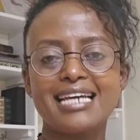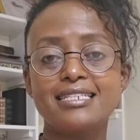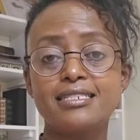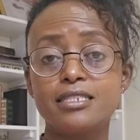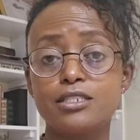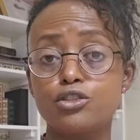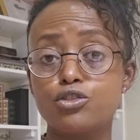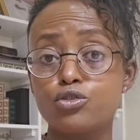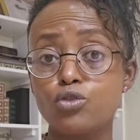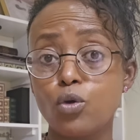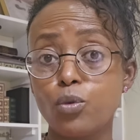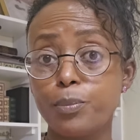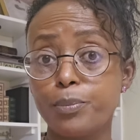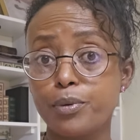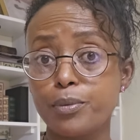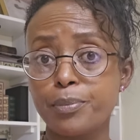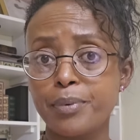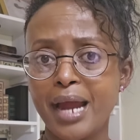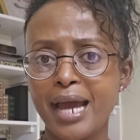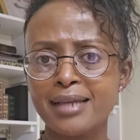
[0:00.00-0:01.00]
Is it
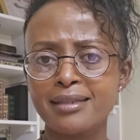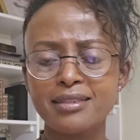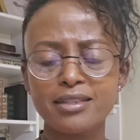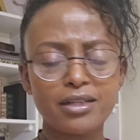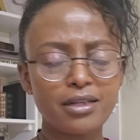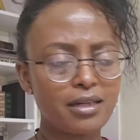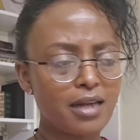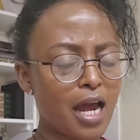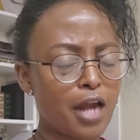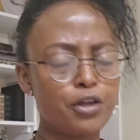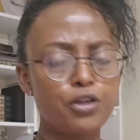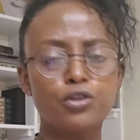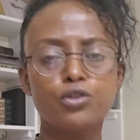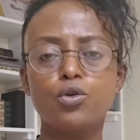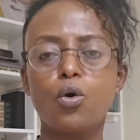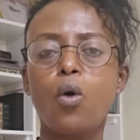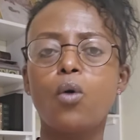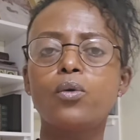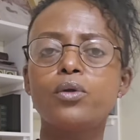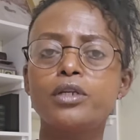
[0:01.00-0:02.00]
sole proprietor? Are
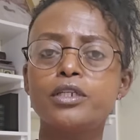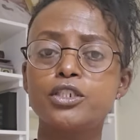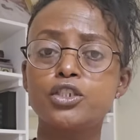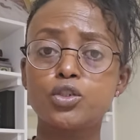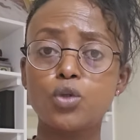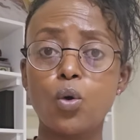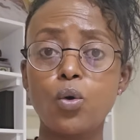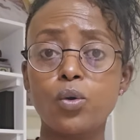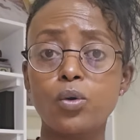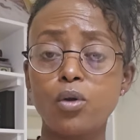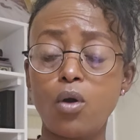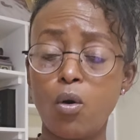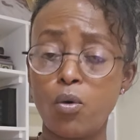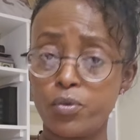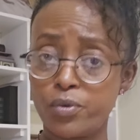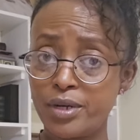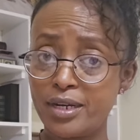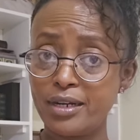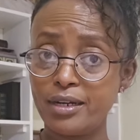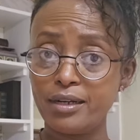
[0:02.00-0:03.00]
you the only sole
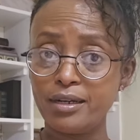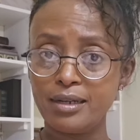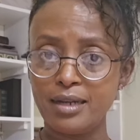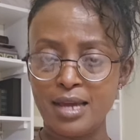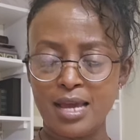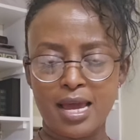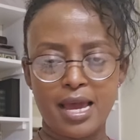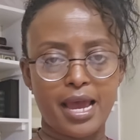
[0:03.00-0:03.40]
owner?